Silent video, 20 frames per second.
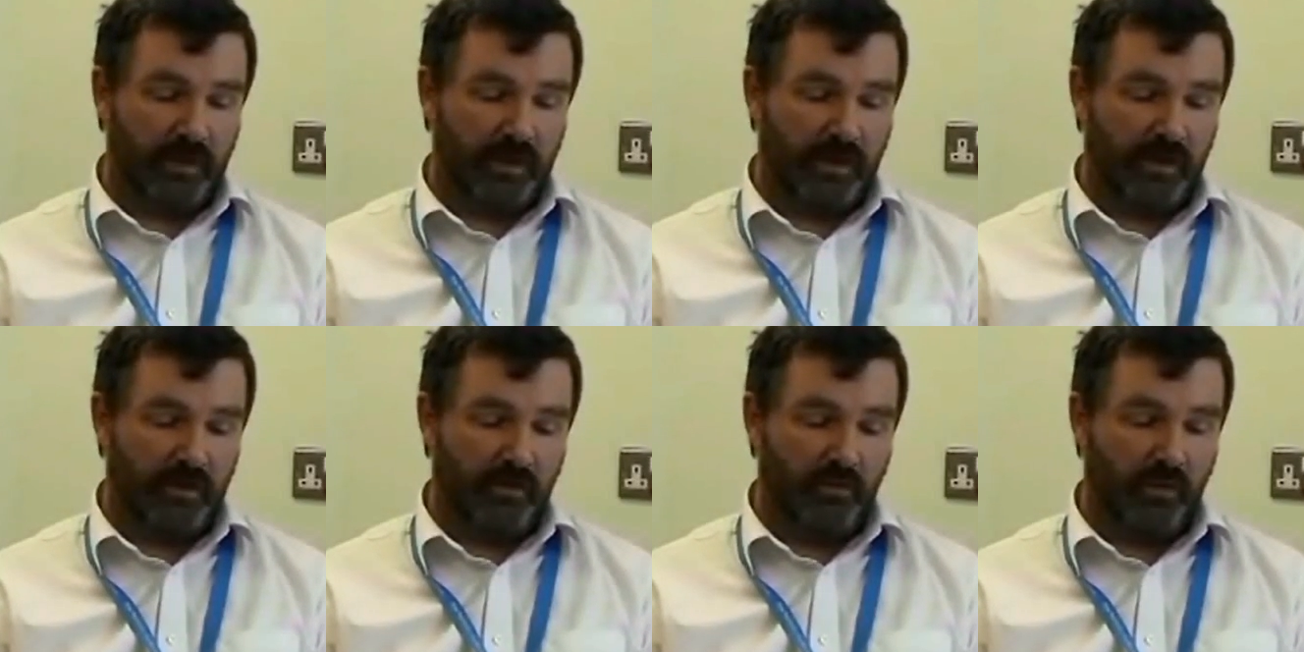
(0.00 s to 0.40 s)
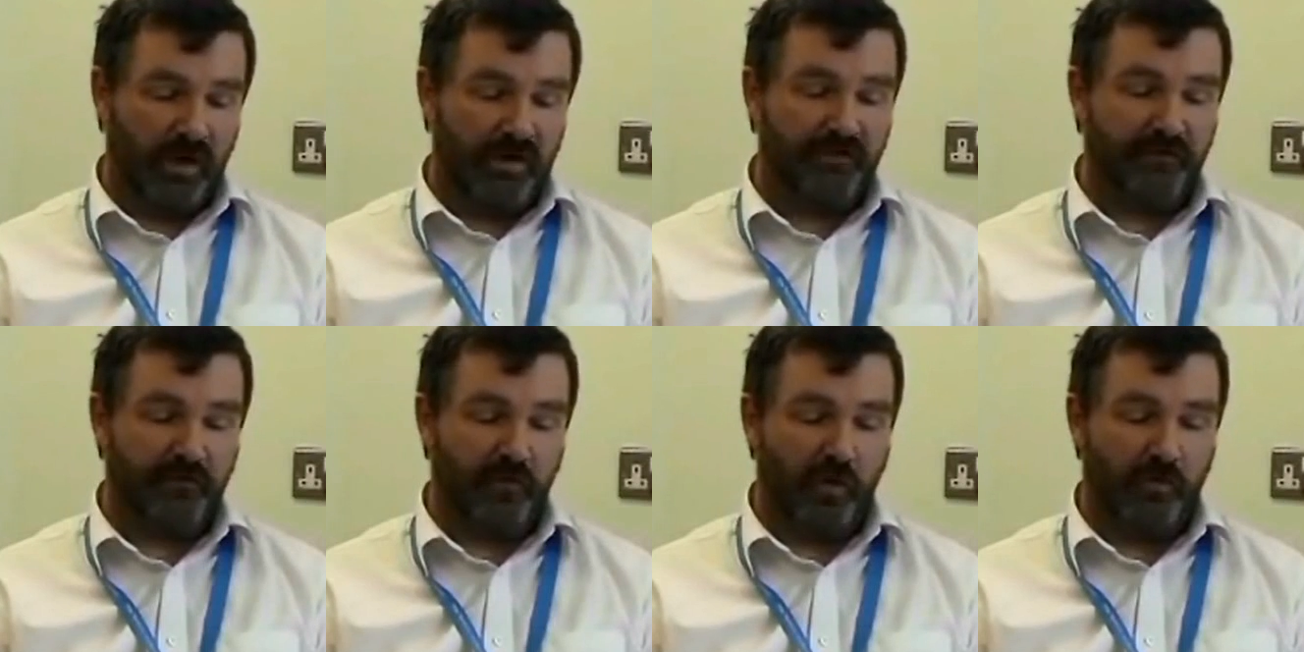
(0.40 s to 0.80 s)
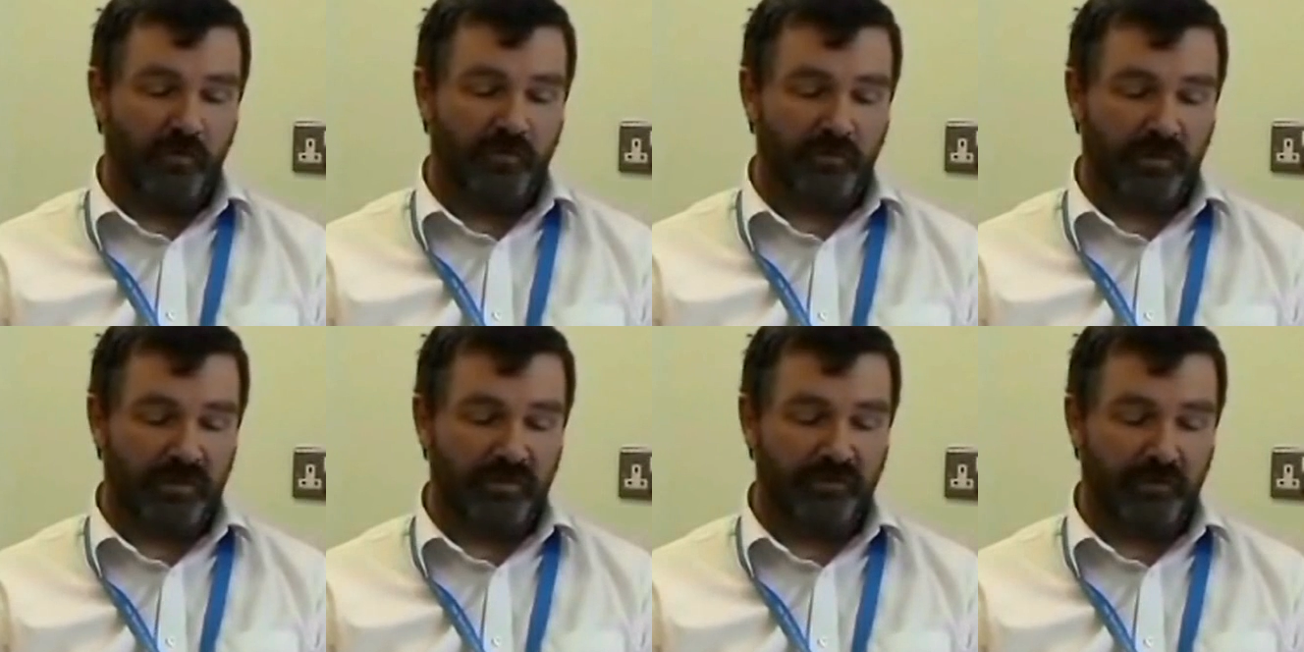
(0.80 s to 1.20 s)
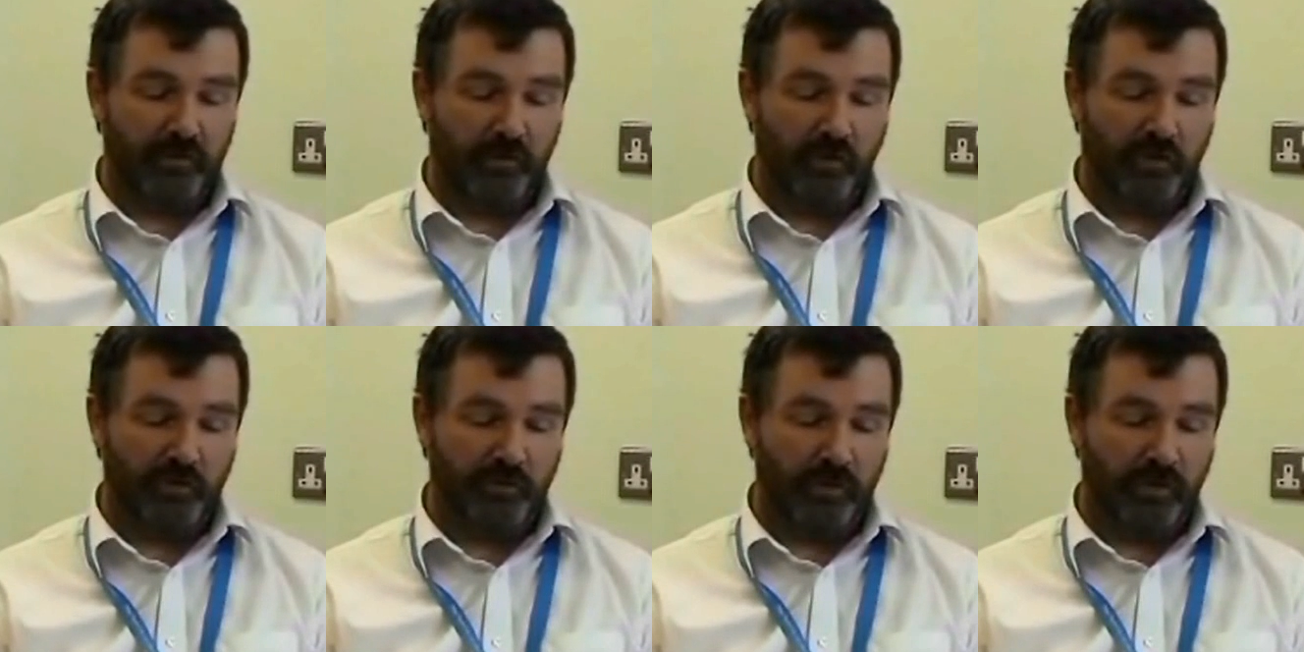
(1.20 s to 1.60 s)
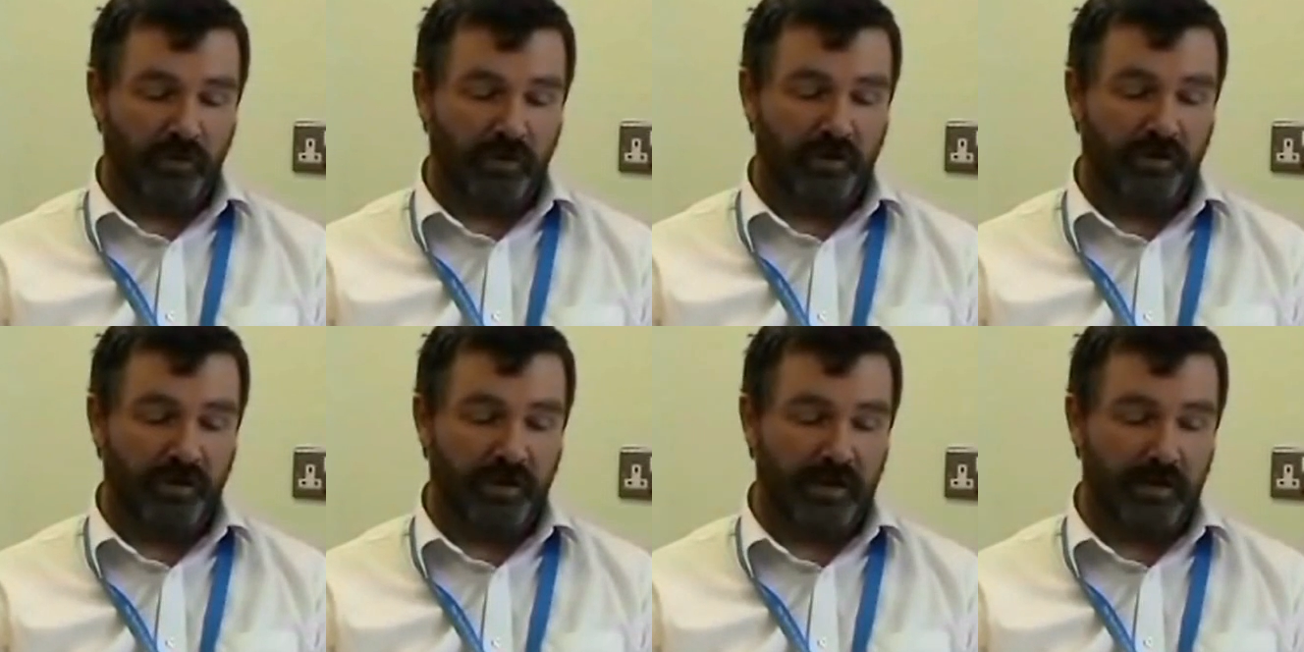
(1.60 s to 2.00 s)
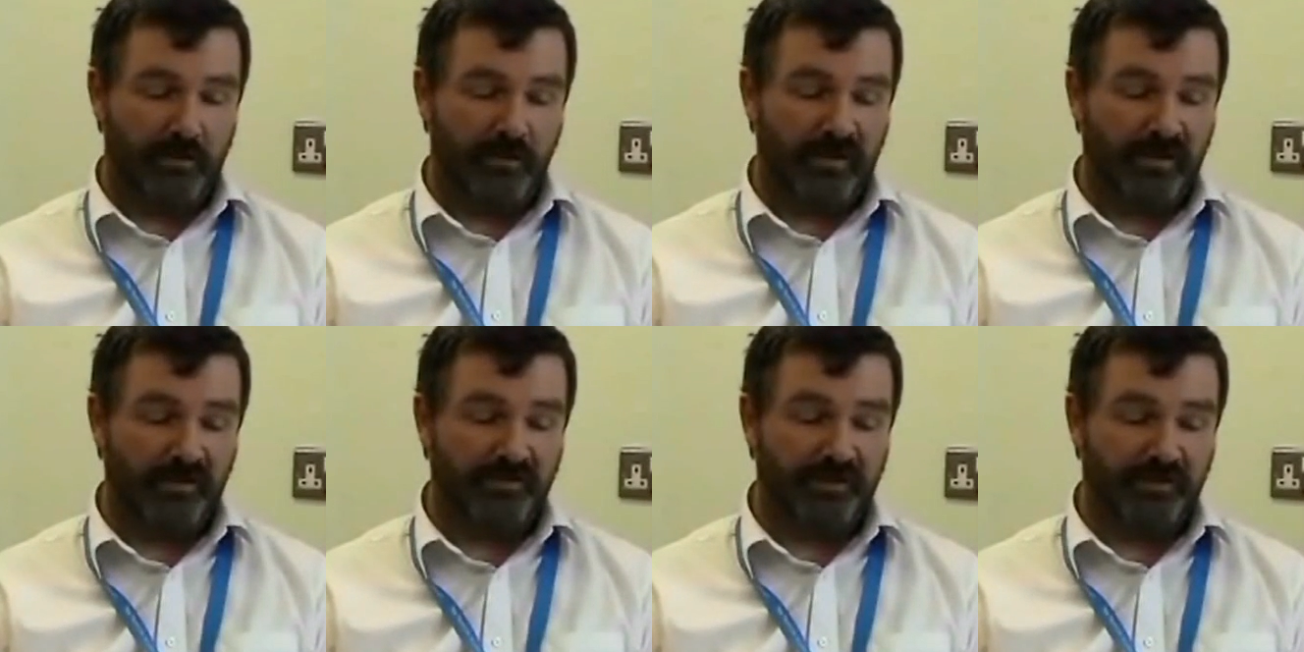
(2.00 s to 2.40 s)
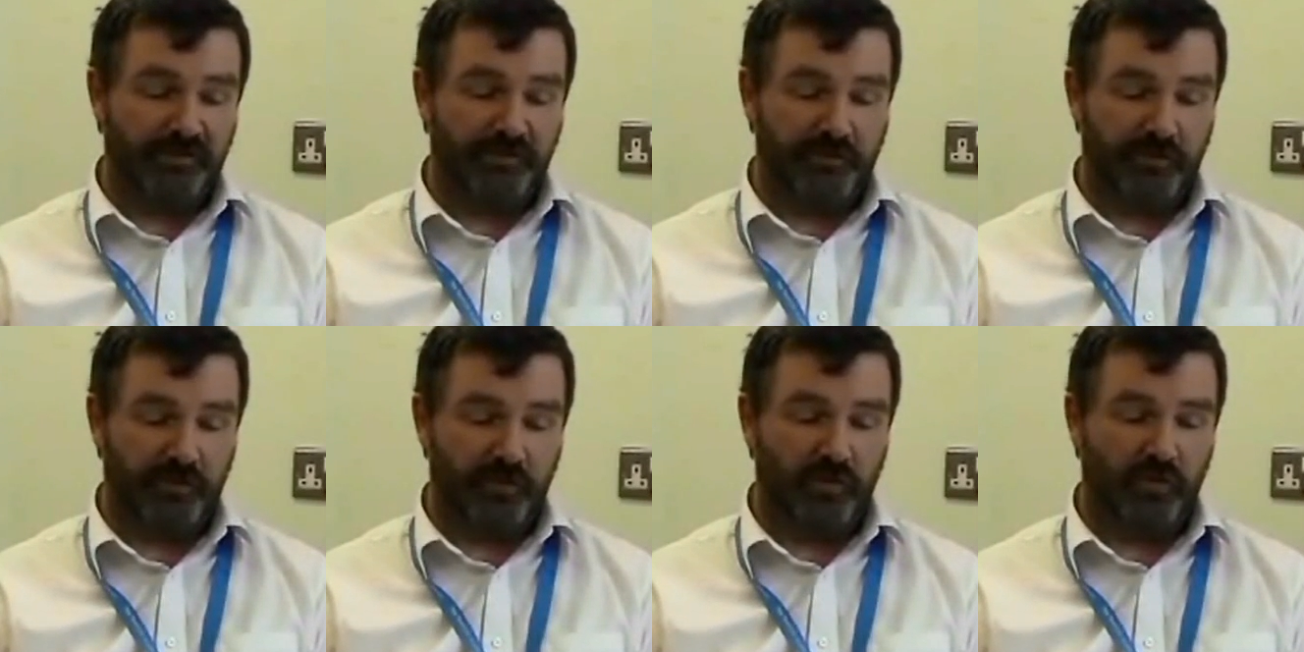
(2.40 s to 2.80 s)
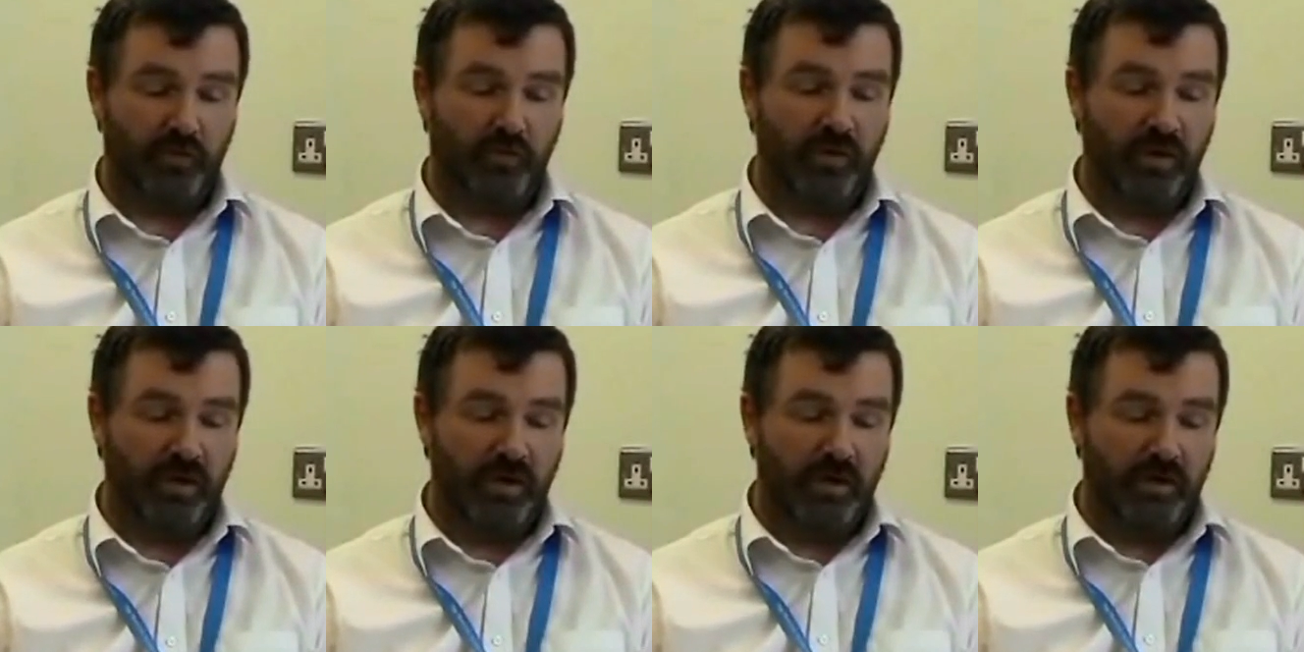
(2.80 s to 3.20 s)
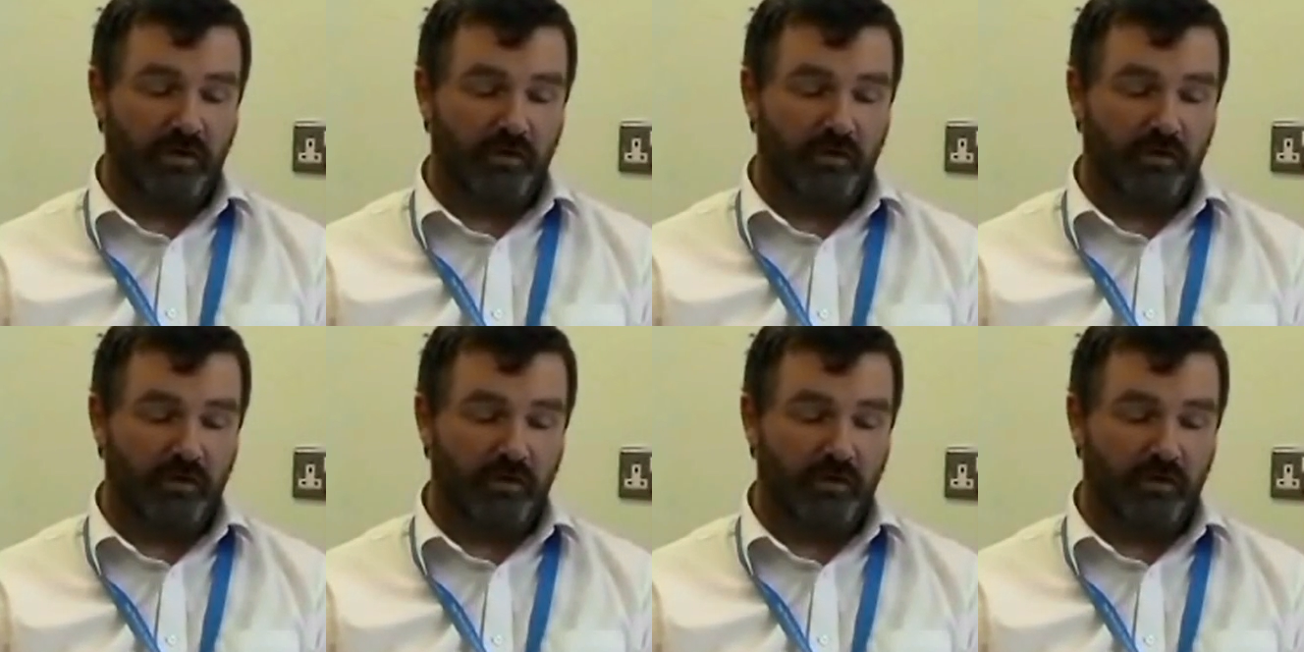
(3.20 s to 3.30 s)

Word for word: uh, waveform as well as the audible, and the ability to